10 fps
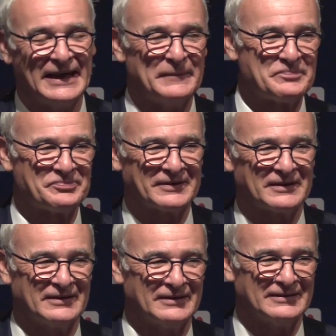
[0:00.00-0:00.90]
Yeah.
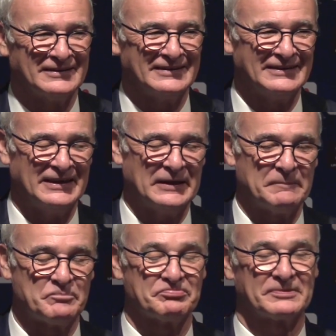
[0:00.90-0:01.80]
Yeah.
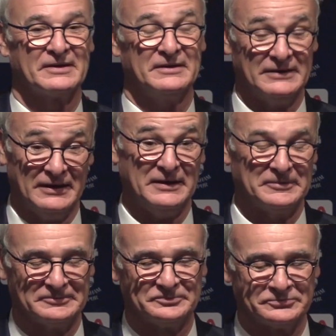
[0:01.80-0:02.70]
Yeah.
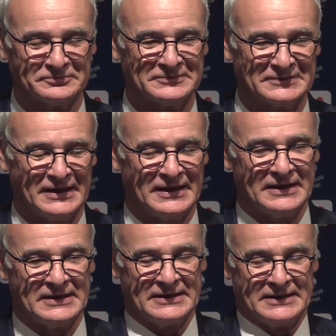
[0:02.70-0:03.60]

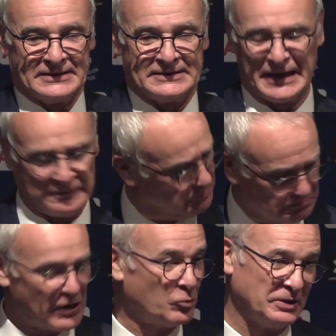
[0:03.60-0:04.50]
Then,
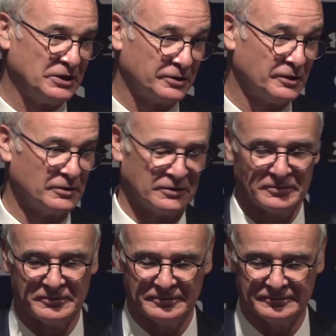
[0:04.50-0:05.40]
my opinion, no.
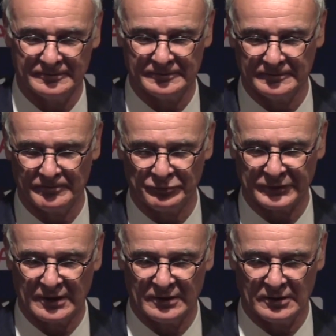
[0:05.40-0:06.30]

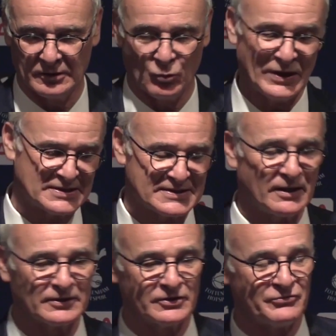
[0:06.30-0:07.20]
When
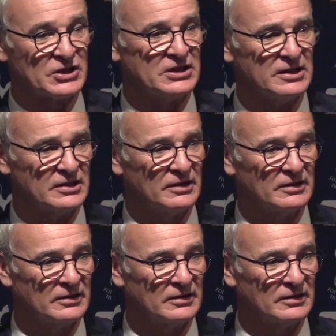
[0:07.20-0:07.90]
start the free kick,